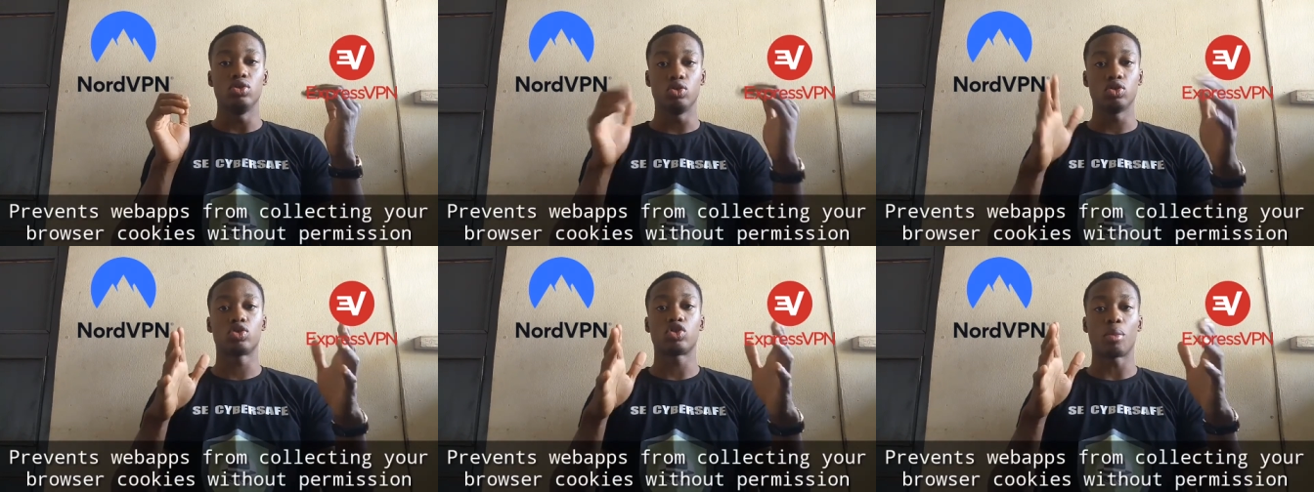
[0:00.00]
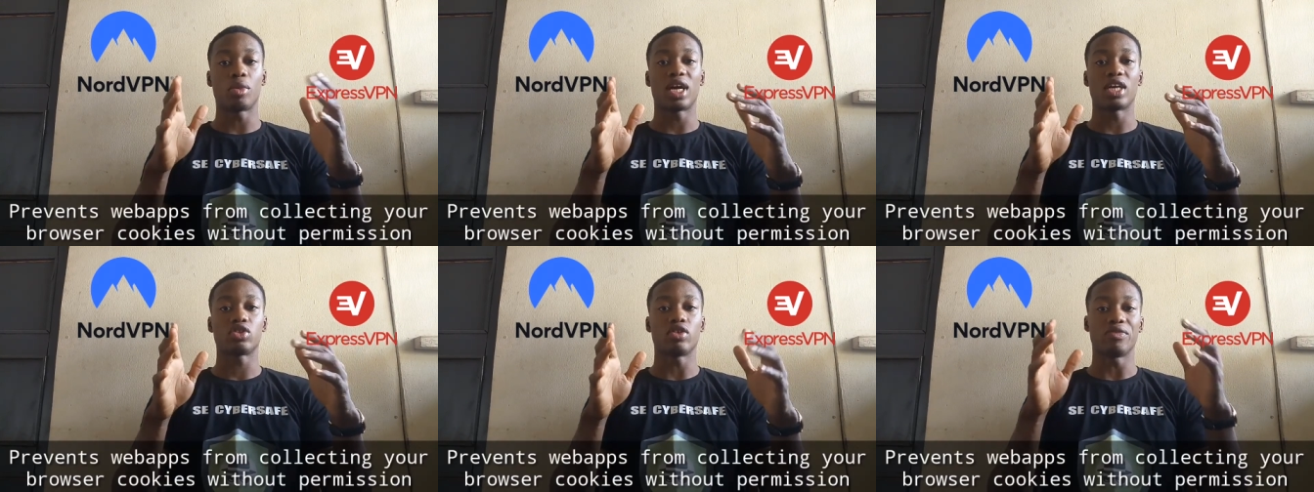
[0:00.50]
do some
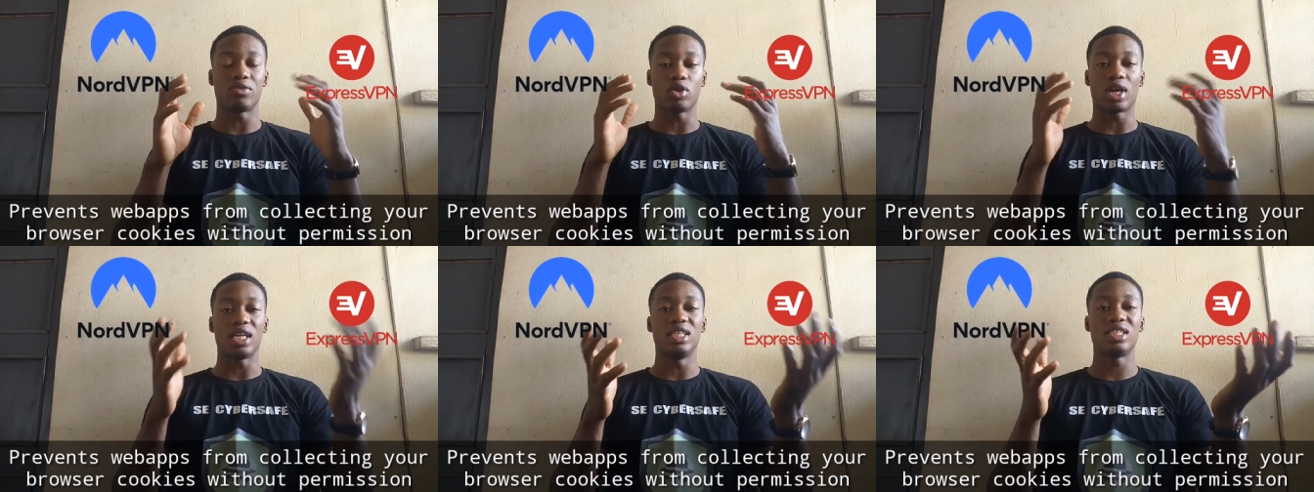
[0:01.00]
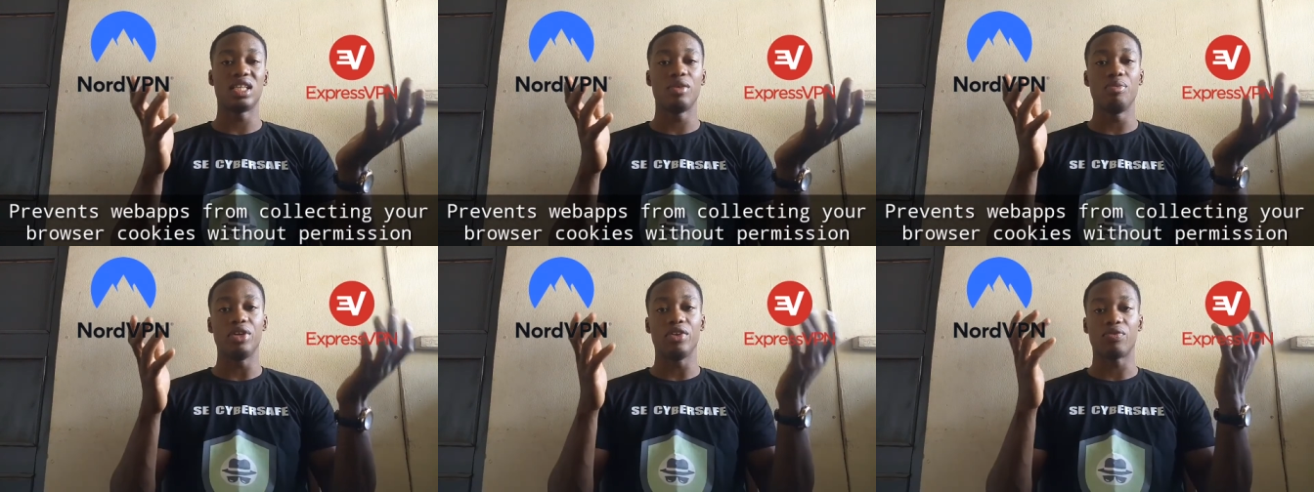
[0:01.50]
other stuff, you can
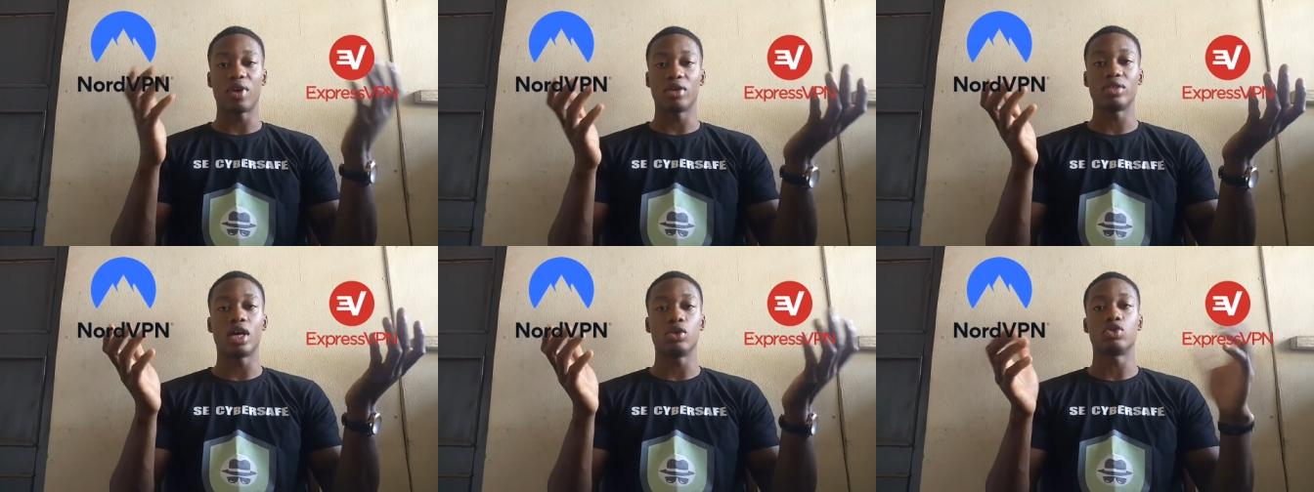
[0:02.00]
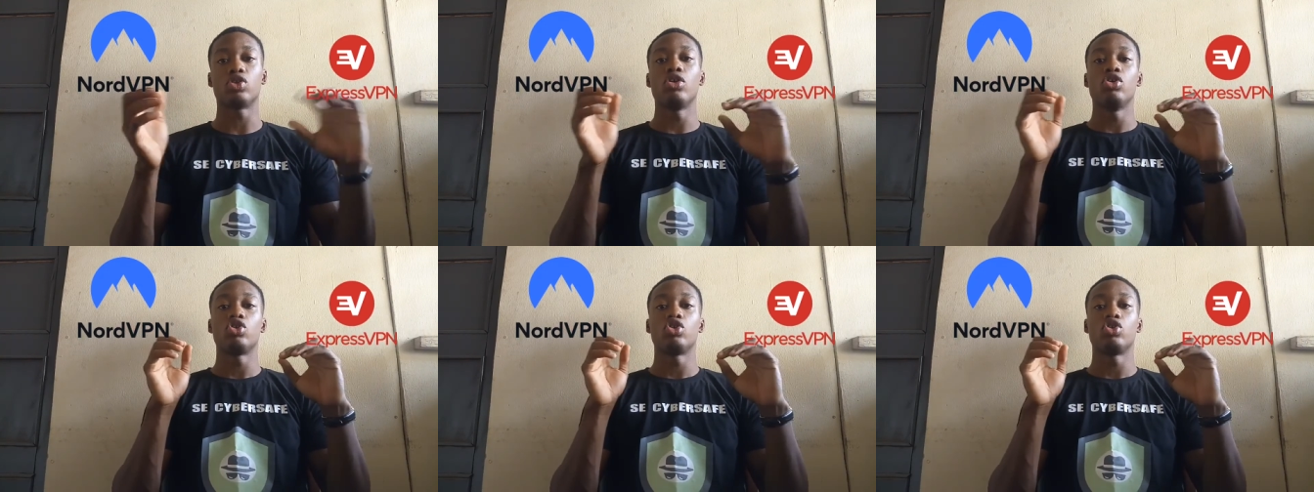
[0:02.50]
easily be found out.